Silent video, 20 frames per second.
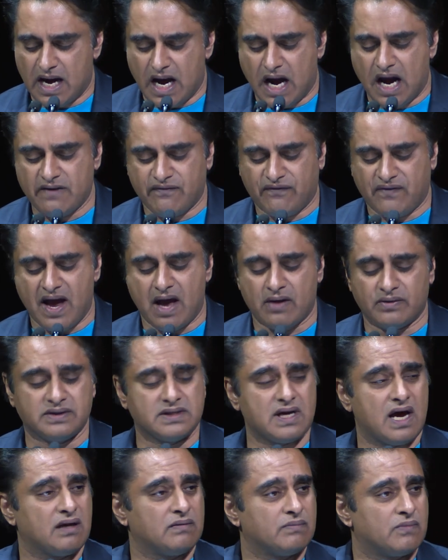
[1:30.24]
I found
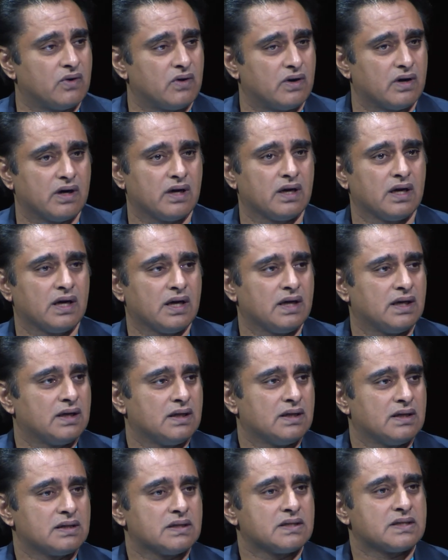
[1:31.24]
Delmore
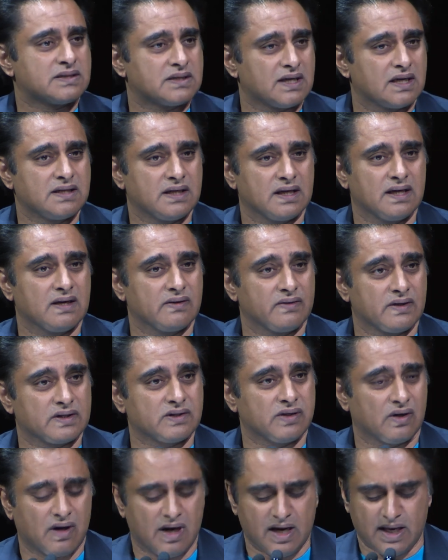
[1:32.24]
sitting in the
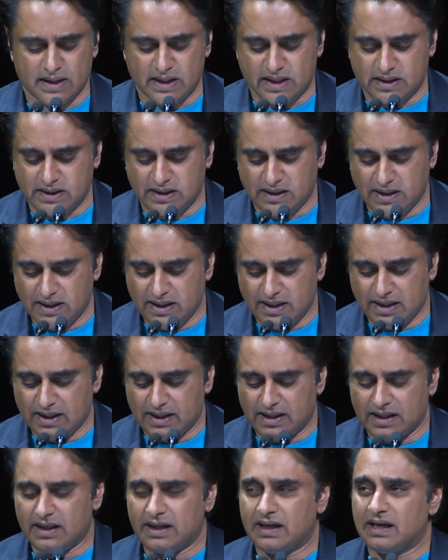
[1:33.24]
toilet,
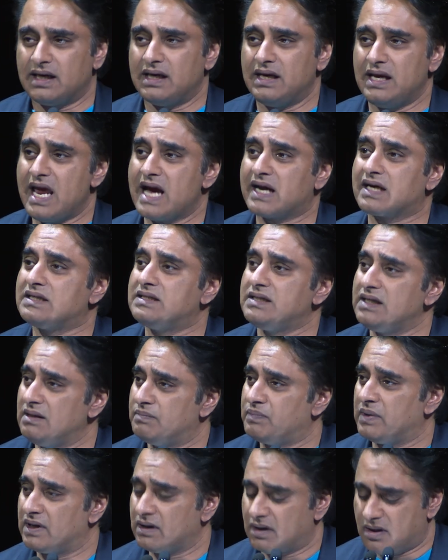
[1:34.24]
neck
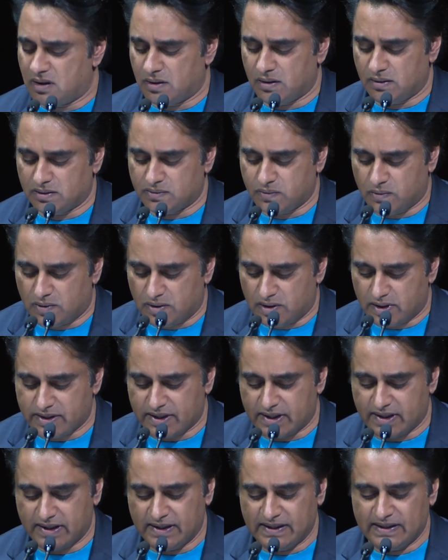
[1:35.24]
deep in cold
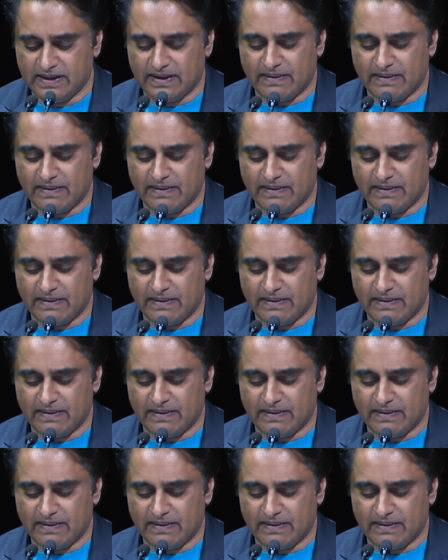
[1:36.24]
water.